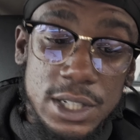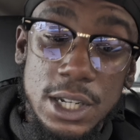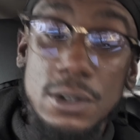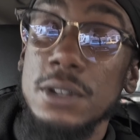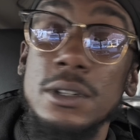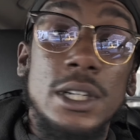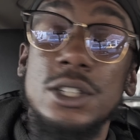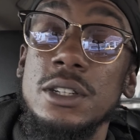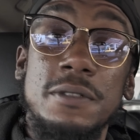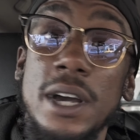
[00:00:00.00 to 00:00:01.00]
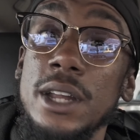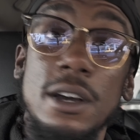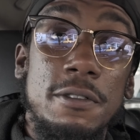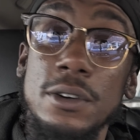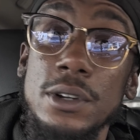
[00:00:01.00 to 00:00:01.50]
because I couldn't literally find
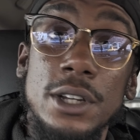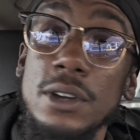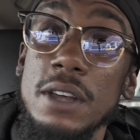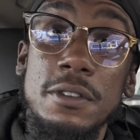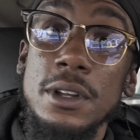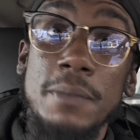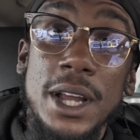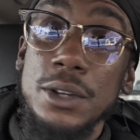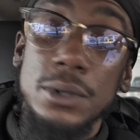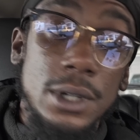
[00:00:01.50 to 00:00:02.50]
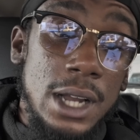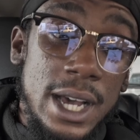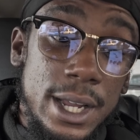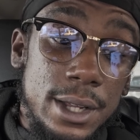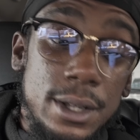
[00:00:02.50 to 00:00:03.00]
nothing on it, not even a manual
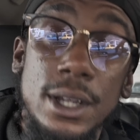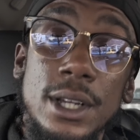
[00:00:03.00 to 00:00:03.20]
online. And